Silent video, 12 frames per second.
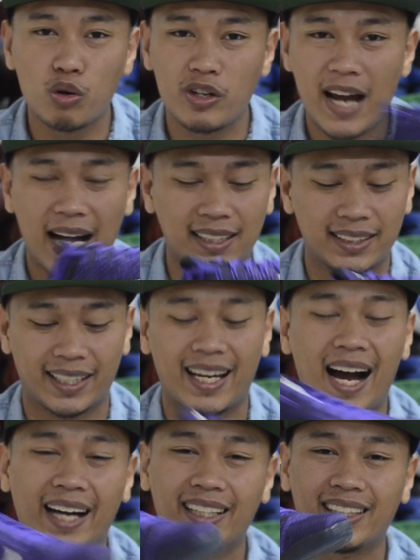NASA
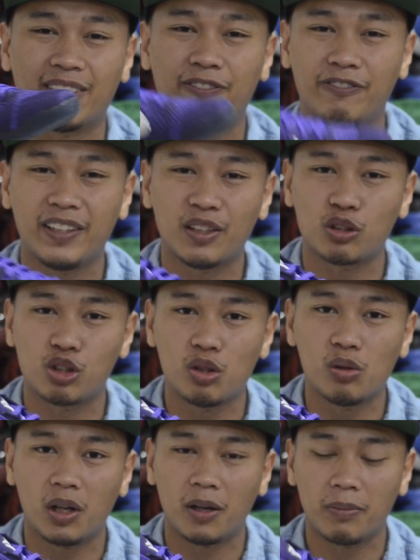kind of feel to
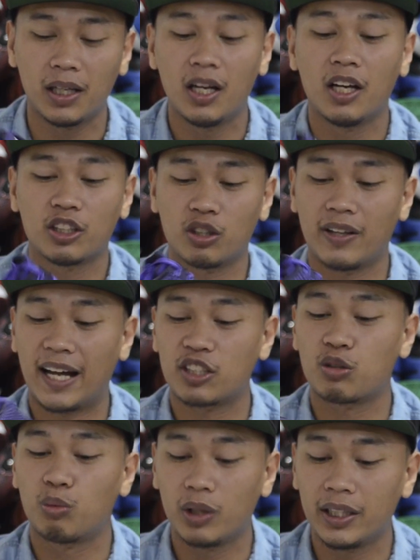them. So
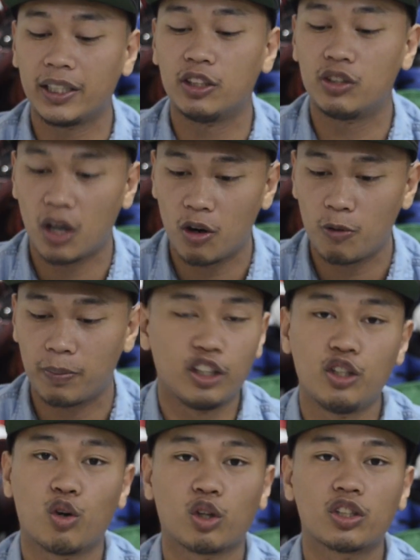that's really dope.
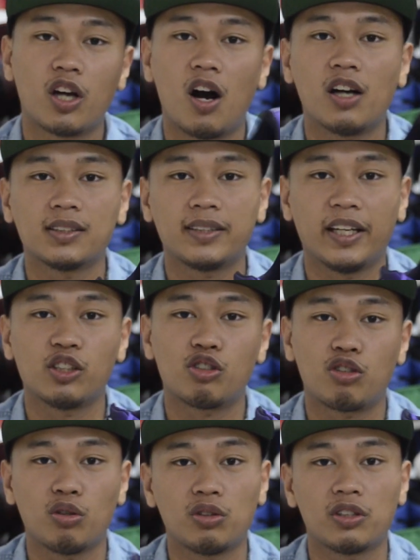Your tongue stays
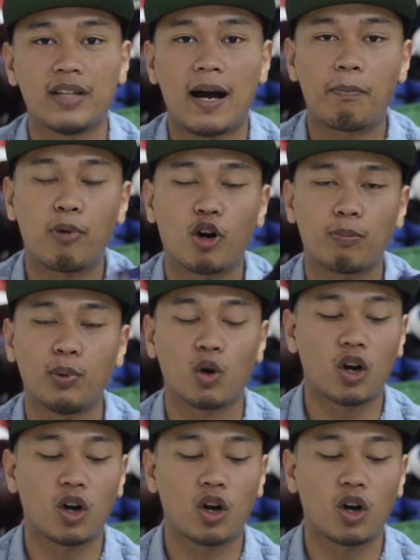true to that purple